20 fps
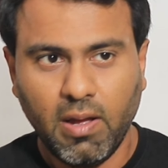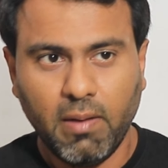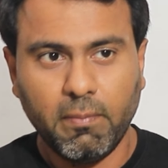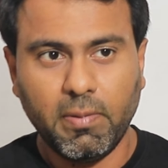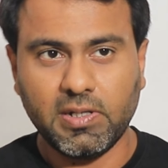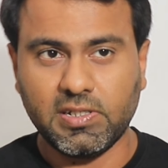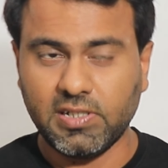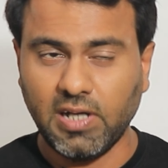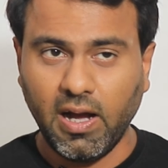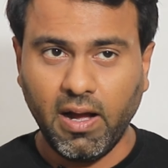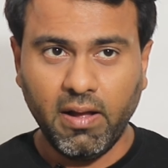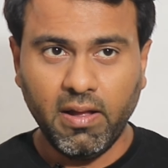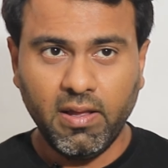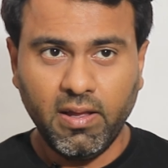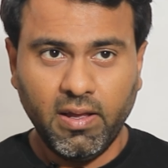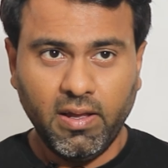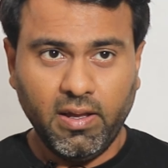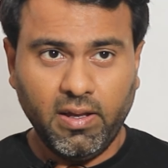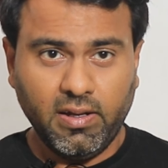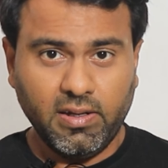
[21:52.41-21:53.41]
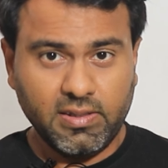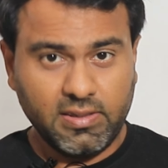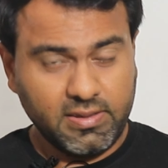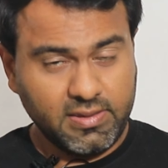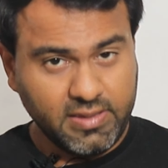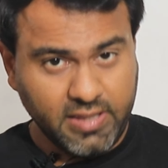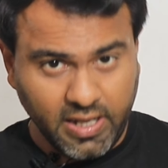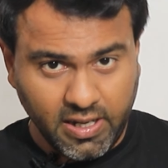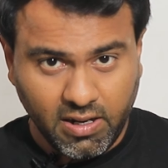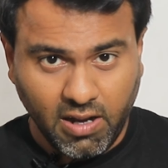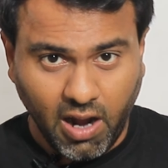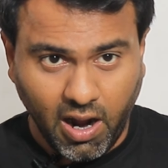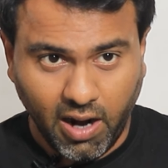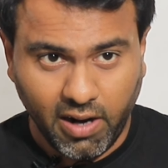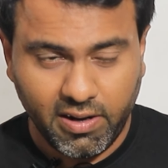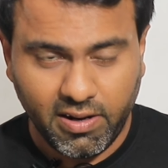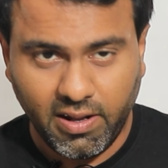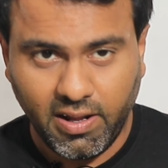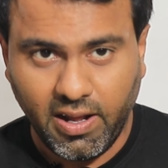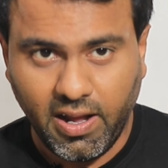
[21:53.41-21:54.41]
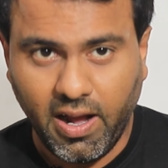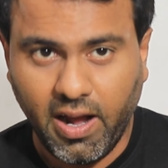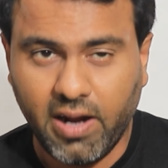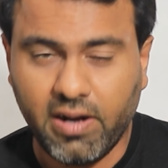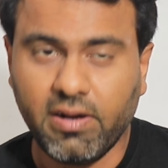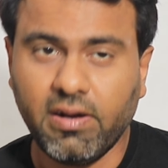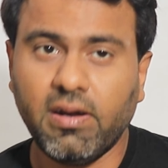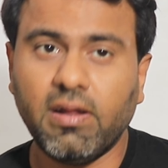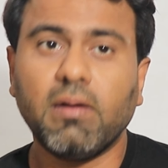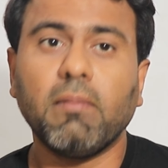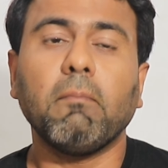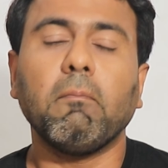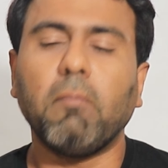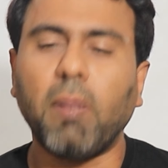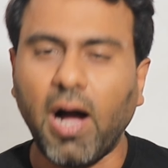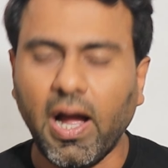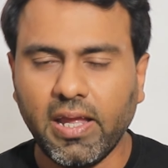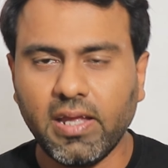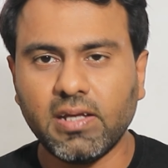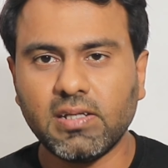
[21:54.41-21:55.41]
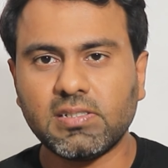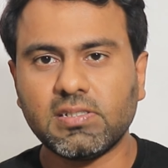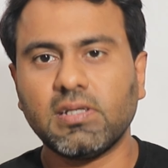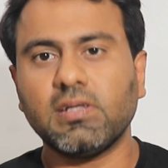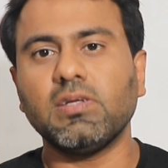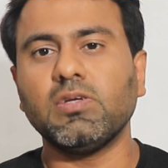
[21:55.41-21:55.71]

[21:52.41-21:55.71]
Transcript: But yeah, think hard and buy it,